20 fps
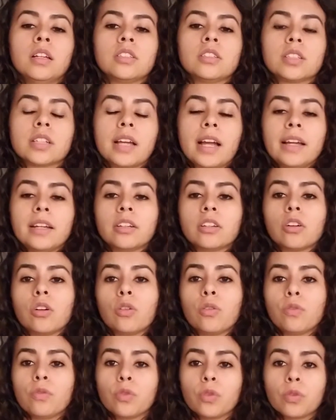to kind of
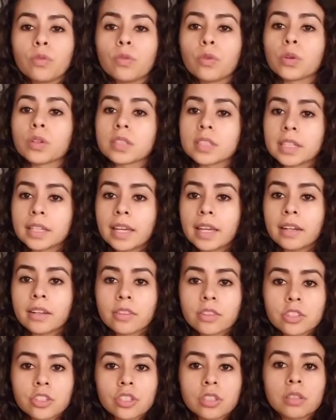go full force again in
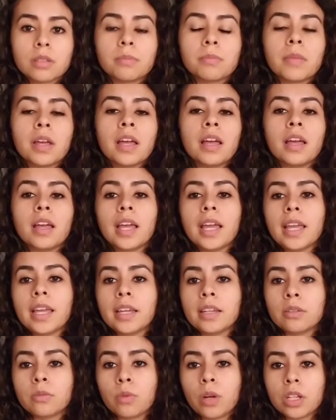the gym
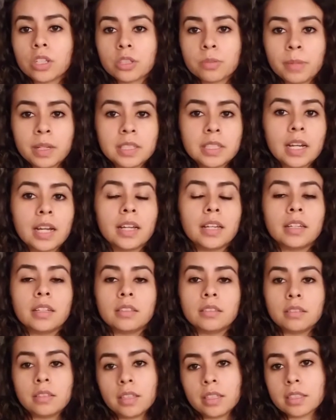and watch my diet
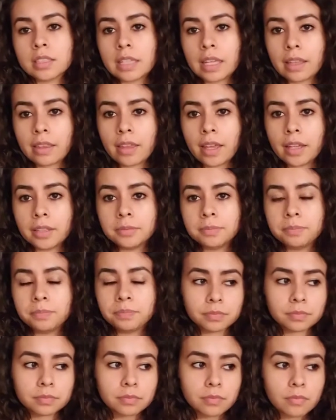and things like that.
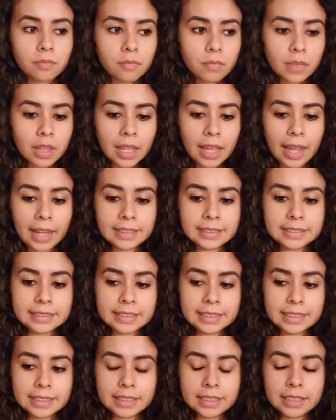I
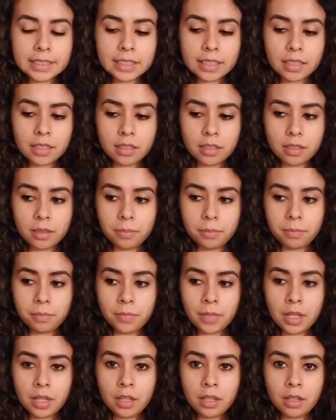did kind
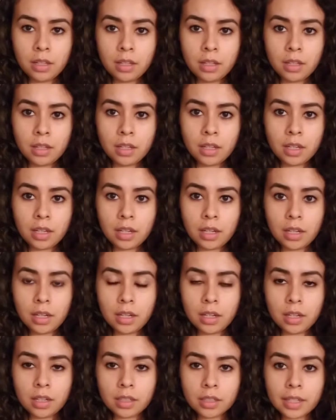
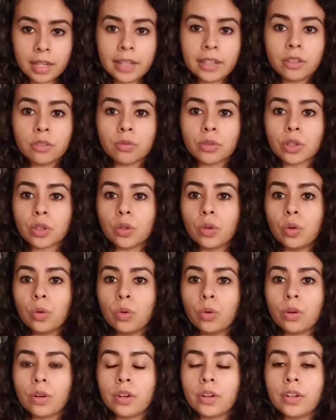of
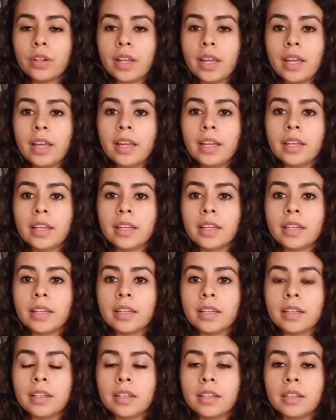record
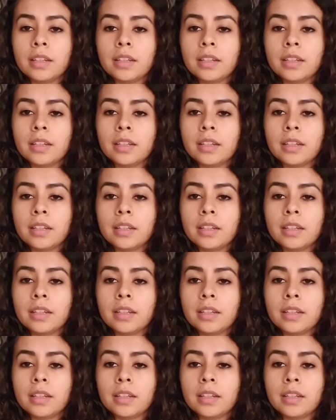a